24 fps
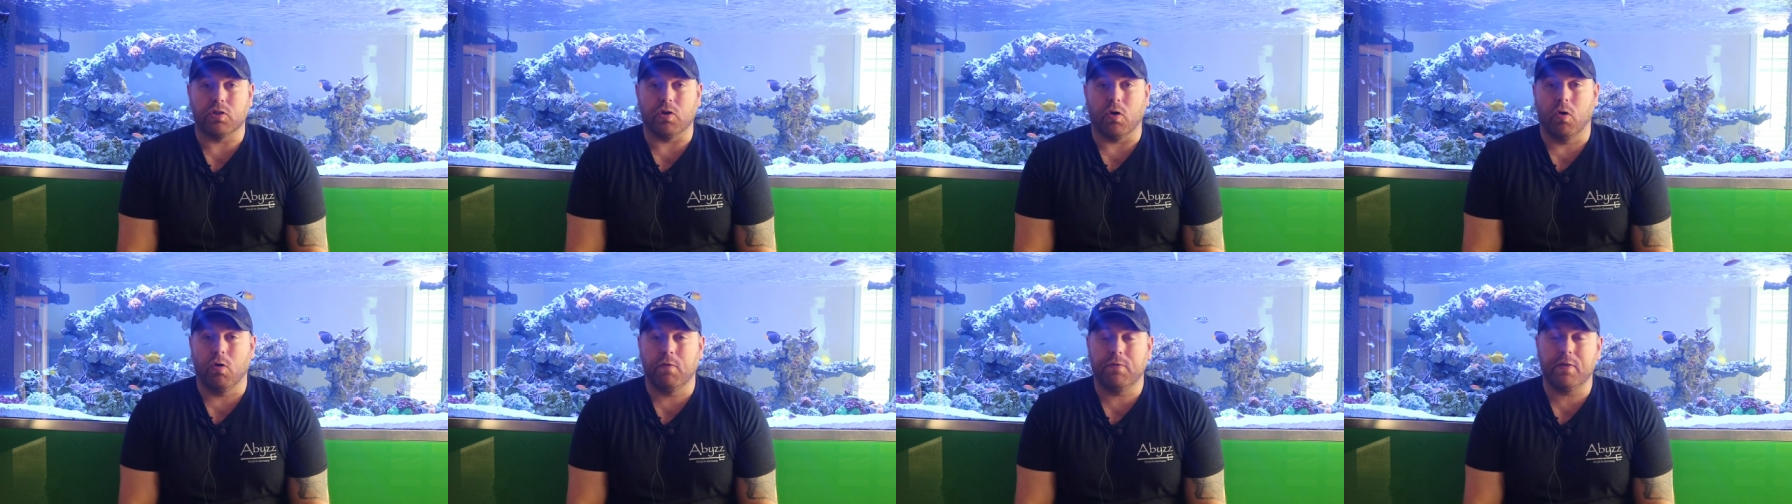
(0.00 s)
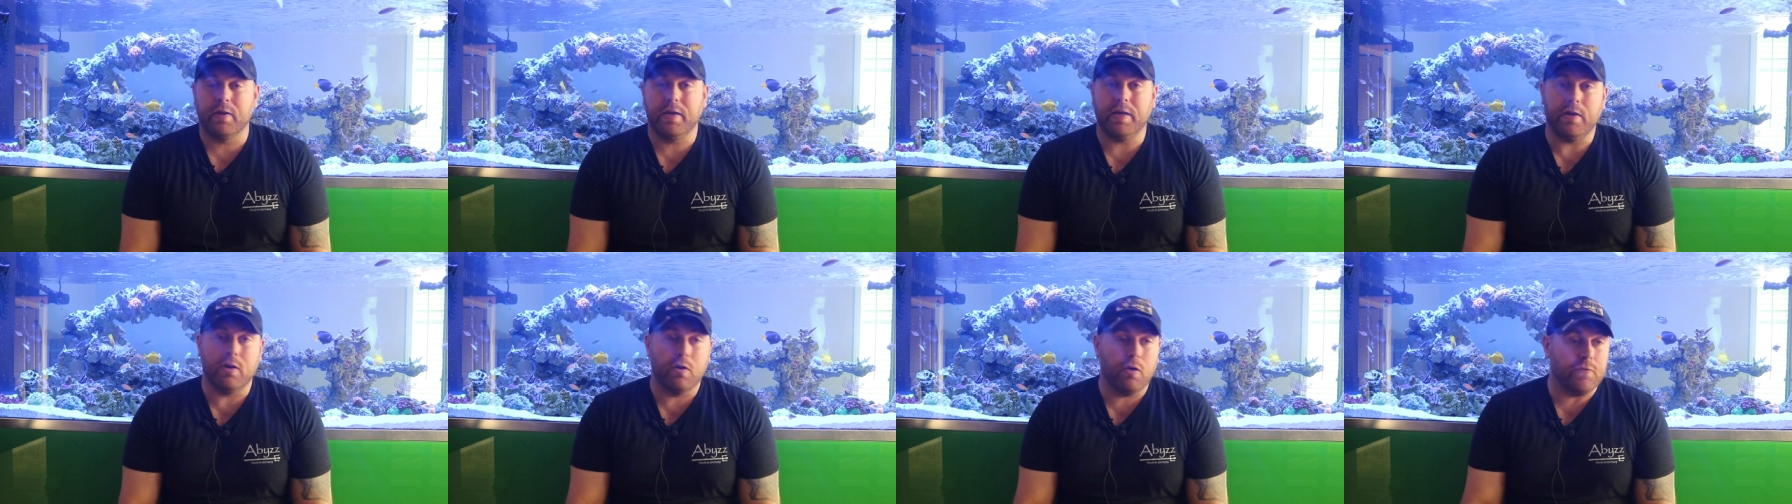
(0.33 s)
So
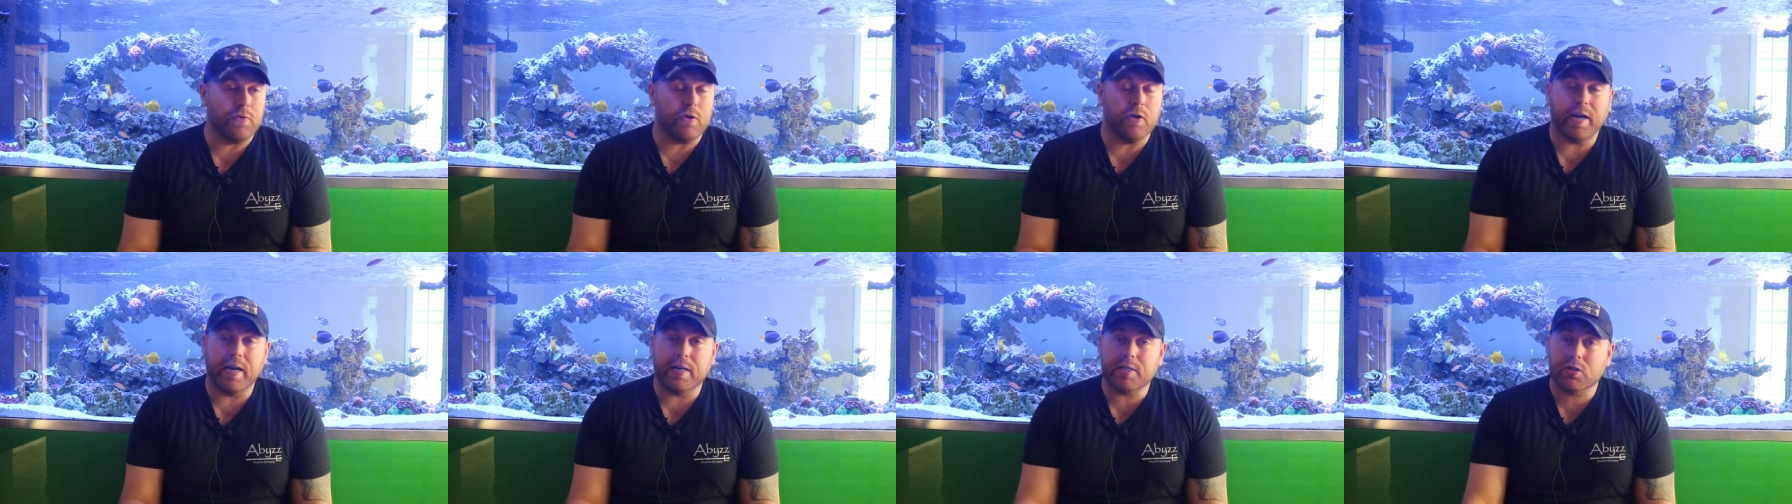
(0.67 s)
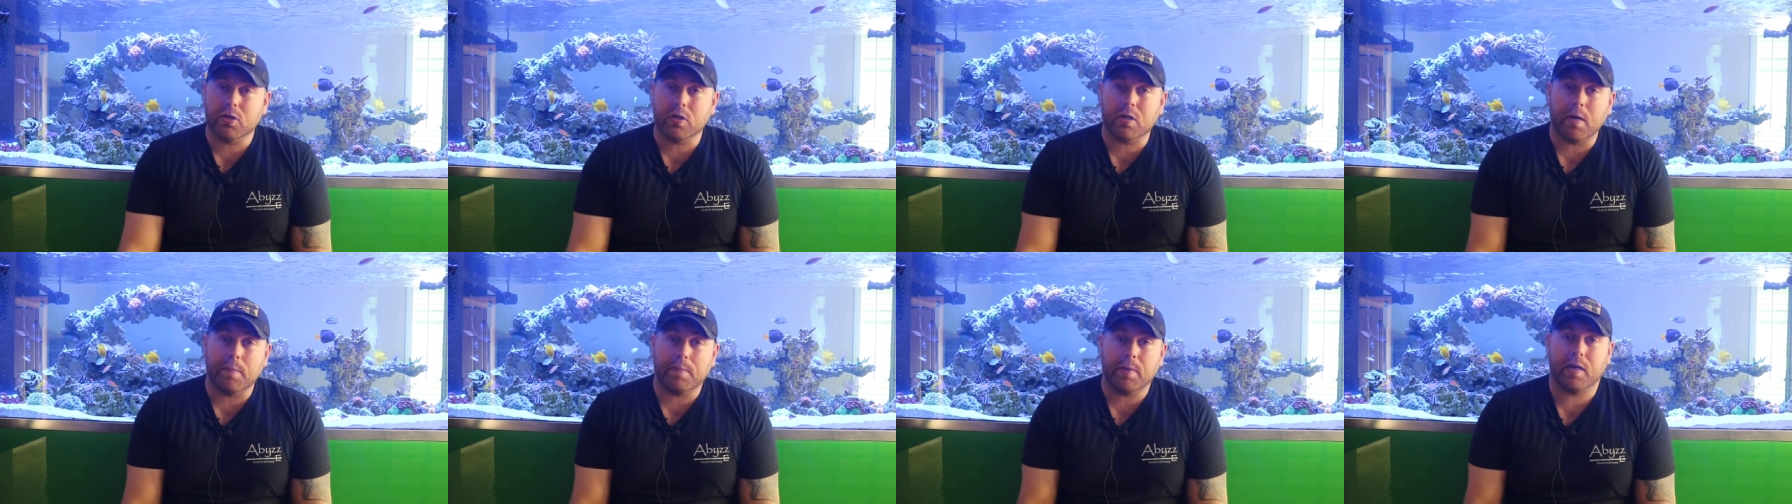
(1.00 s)
hopefully, you know, if you guys
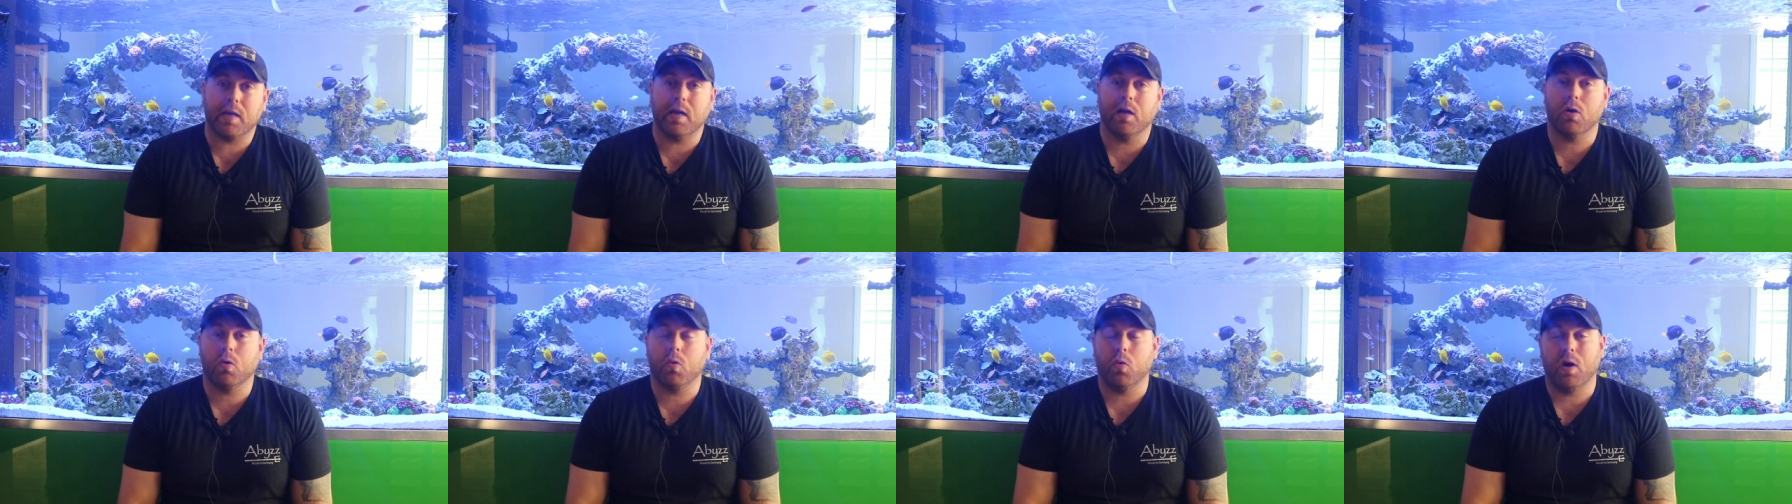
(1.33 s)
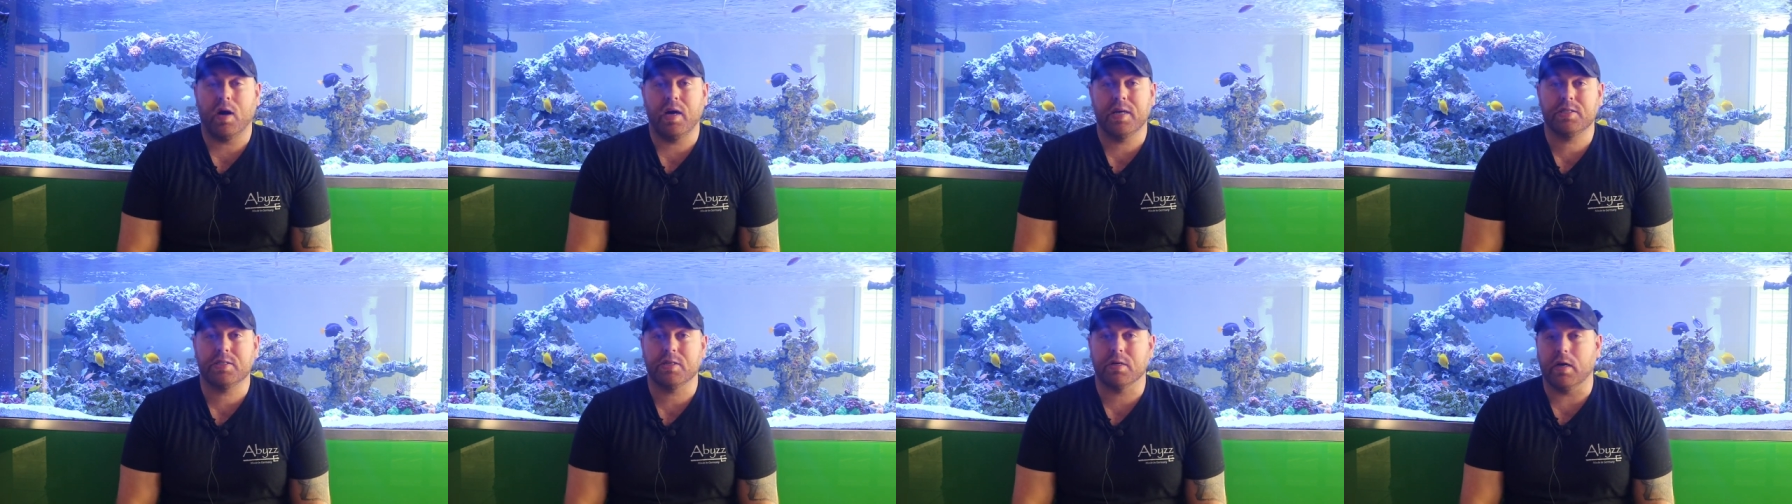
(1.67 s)
hook up a
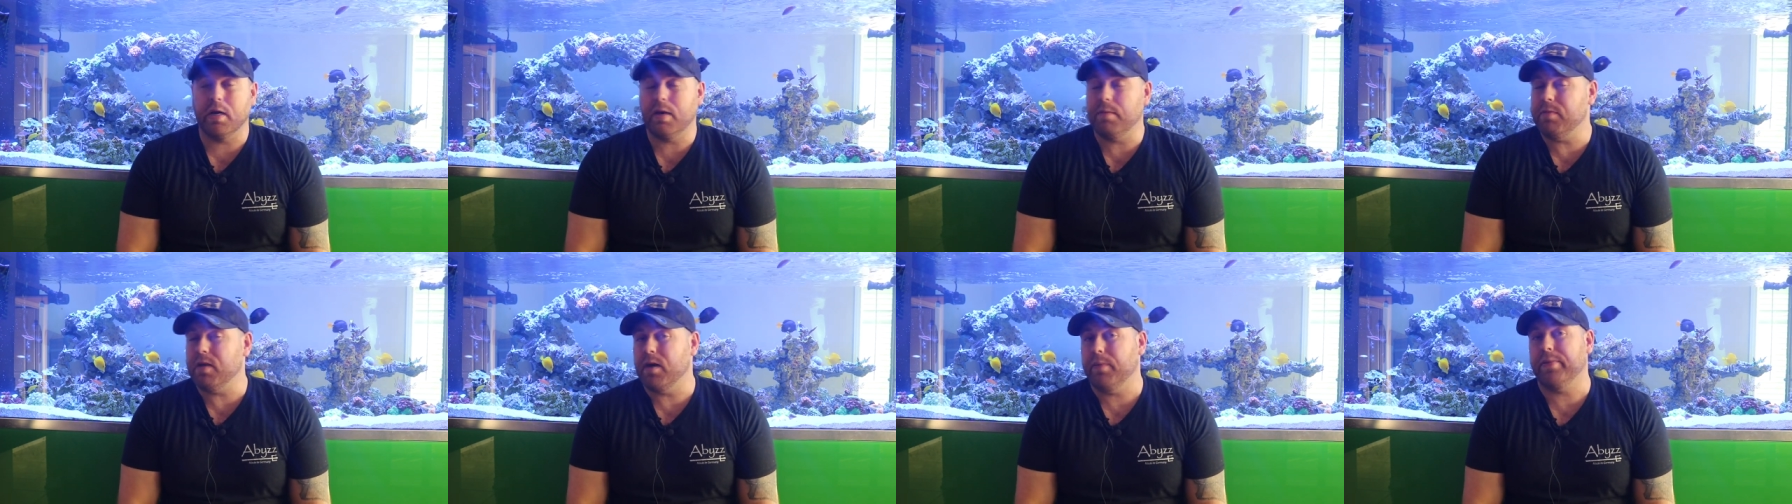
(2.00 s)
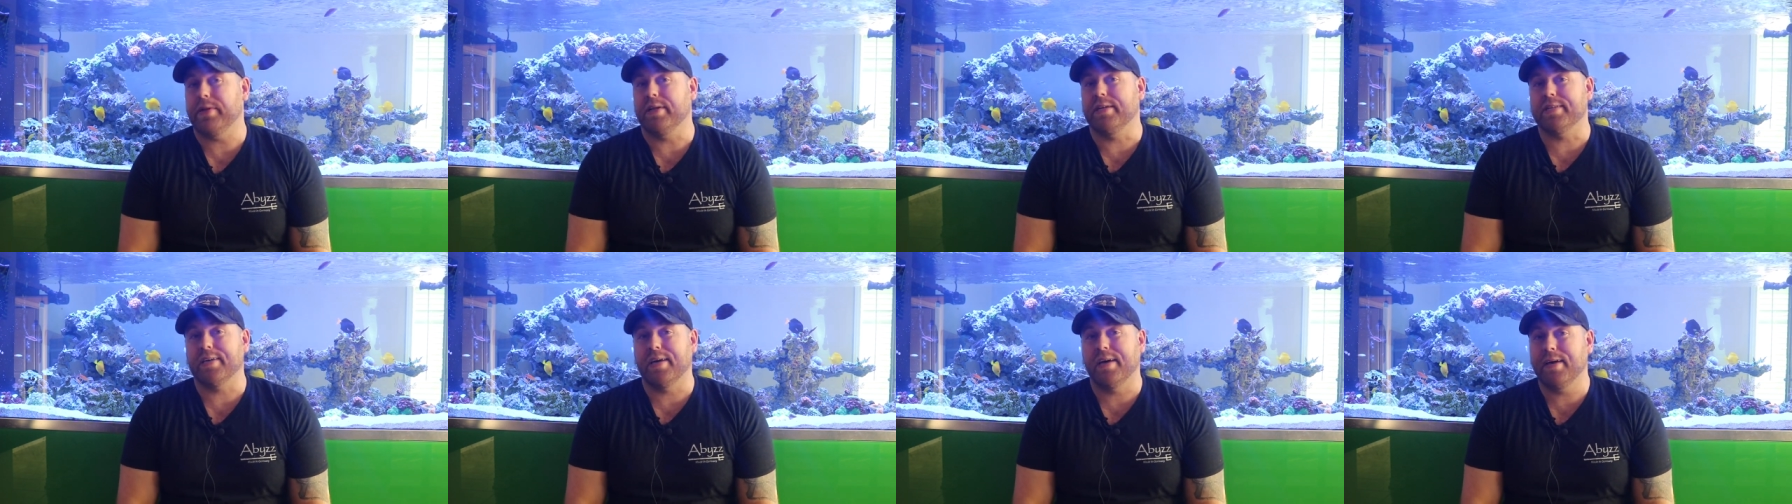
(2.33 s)
Kalkwasser, hit me up
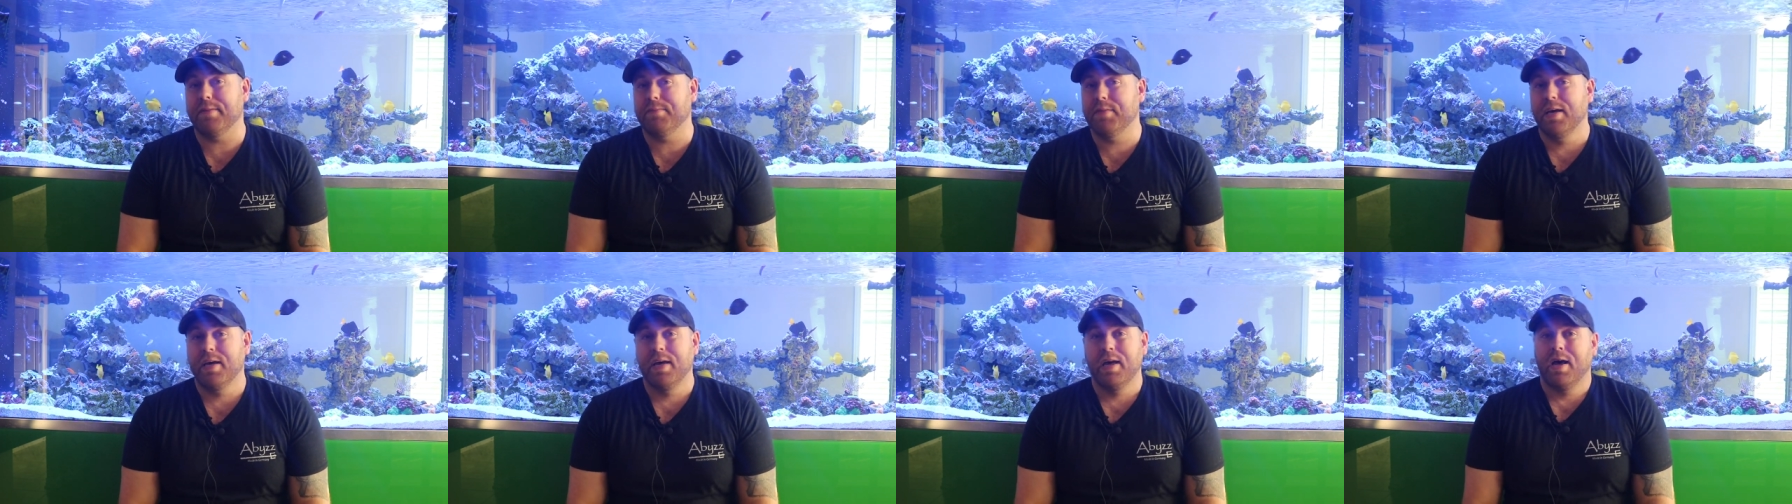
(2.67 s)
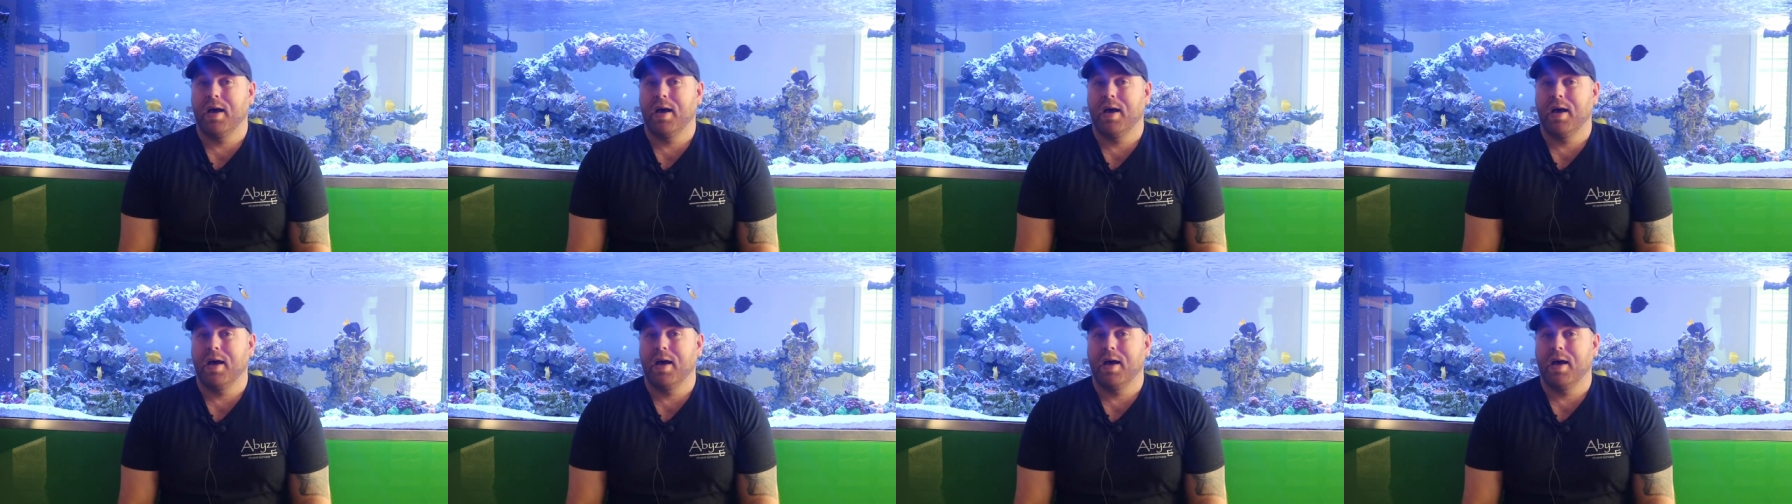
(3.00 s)
anytime.